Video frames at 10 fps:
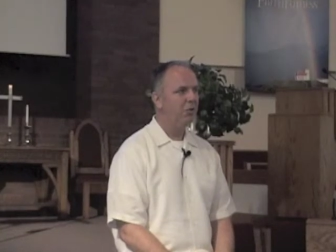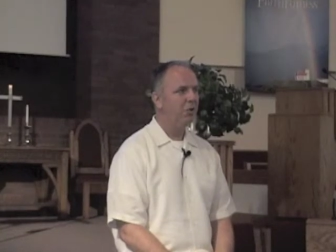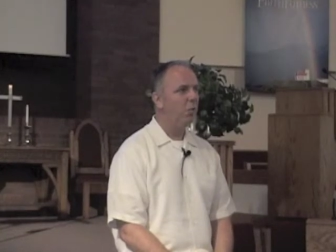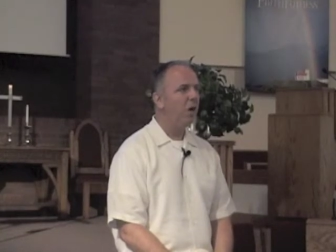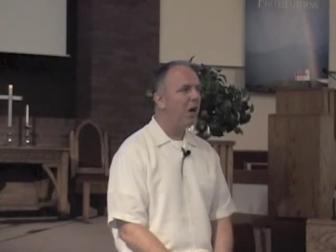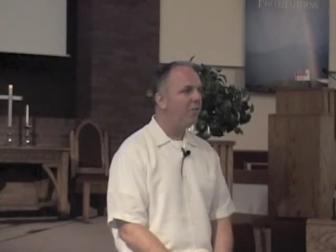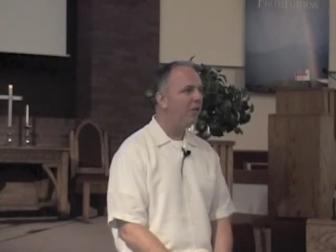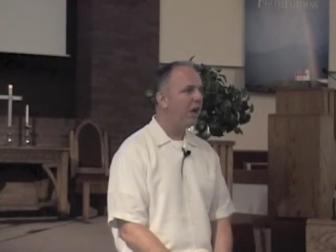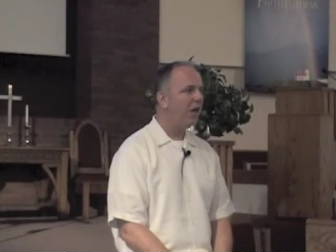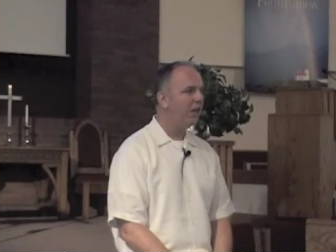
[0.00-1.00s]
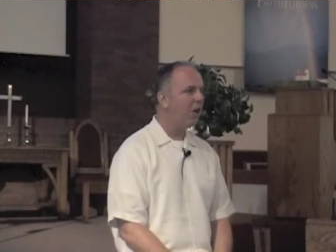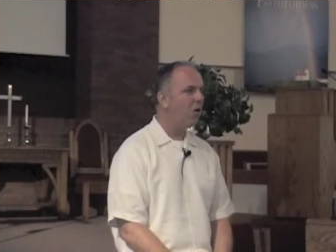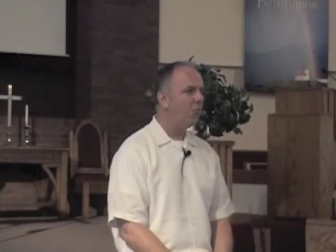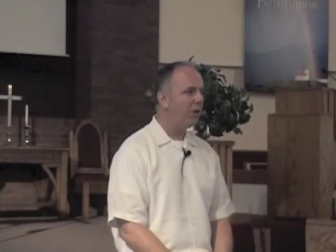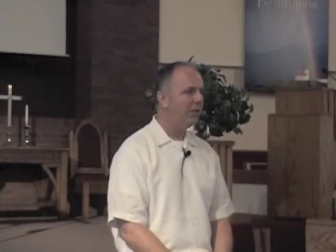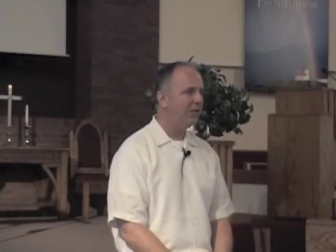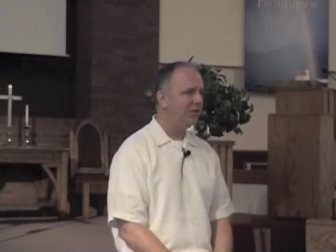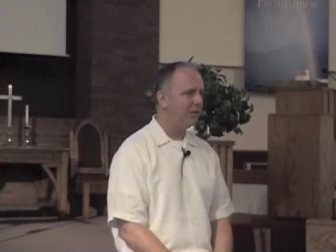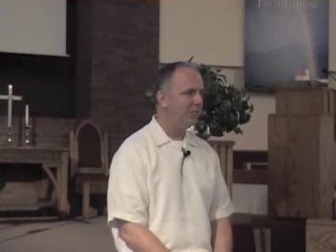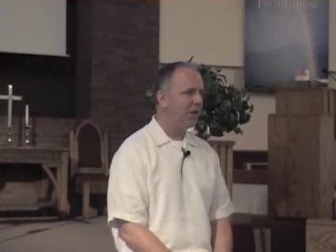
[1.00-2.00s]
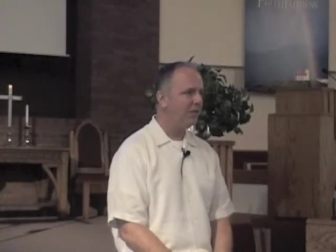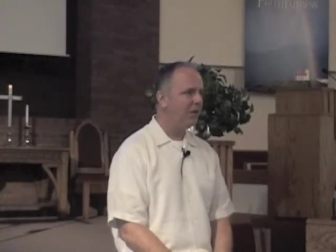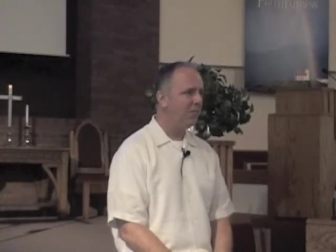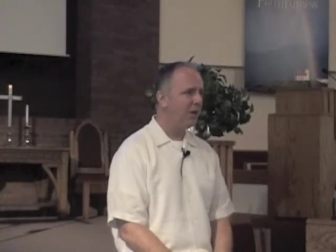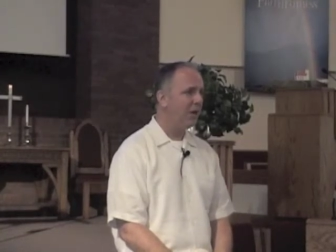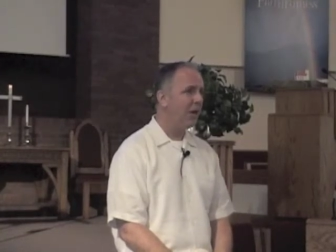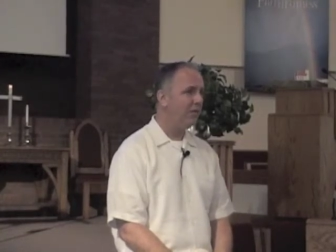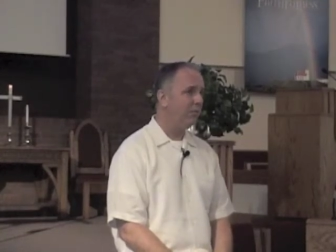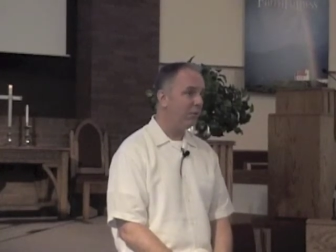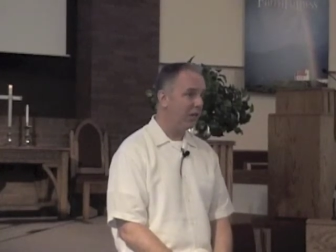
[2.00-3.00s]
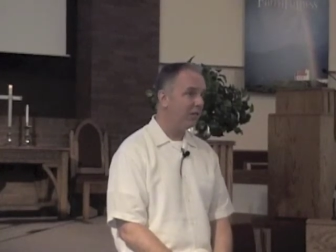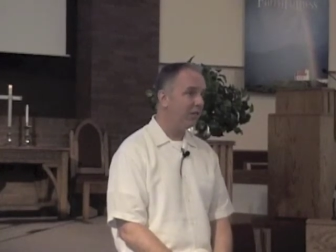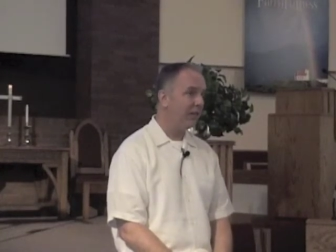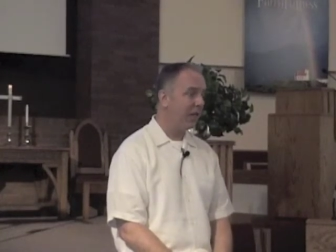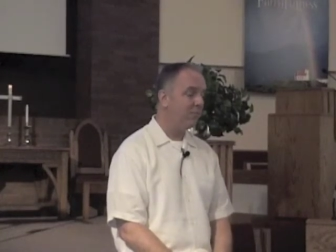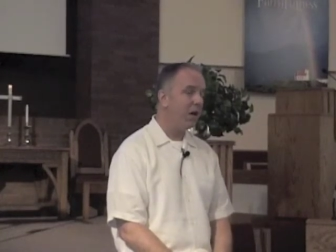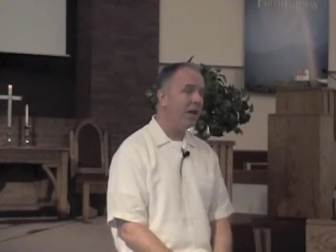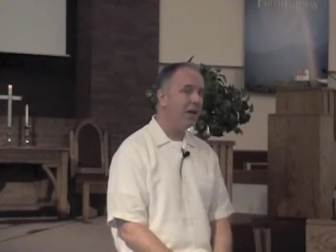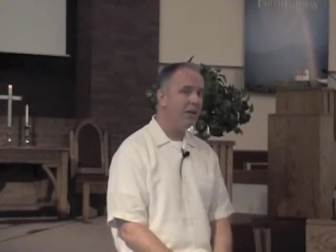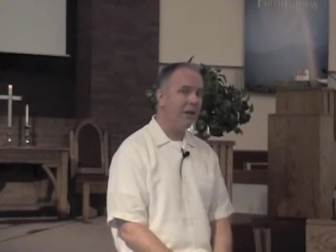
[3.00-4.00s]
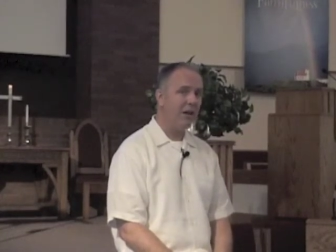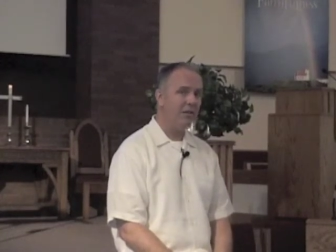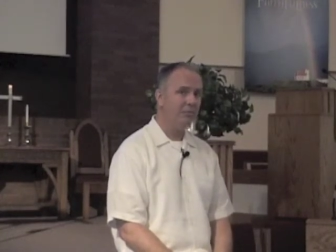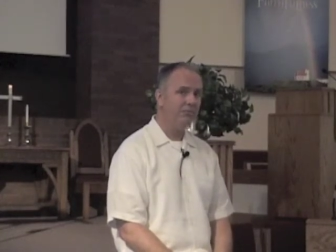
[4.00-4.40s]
the wherever I go means that sometimes I may not have a place to lay my head down.